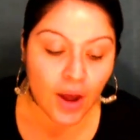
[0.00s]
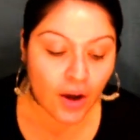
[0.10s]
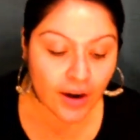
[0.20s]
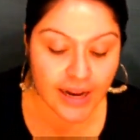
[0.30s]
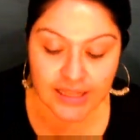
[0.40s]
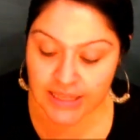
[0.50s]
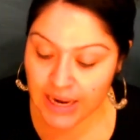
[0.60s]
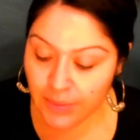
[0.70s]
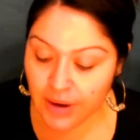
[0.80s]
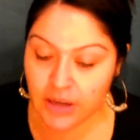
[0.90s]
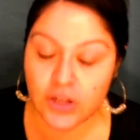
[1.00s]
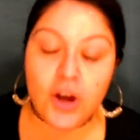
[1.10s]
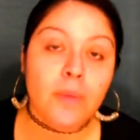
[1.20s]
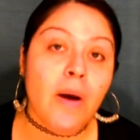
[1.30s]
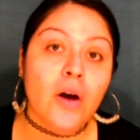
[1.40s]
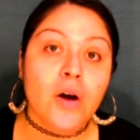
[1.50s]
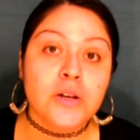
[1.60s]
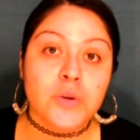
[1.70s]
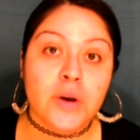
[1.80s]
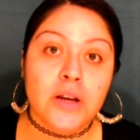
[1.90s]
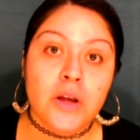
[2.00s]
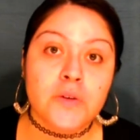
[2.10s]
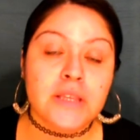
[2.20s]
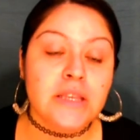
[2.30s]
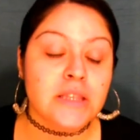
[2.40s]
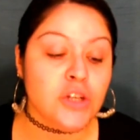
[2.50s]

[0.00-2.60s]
alright, today we're going to talk about contouring noses.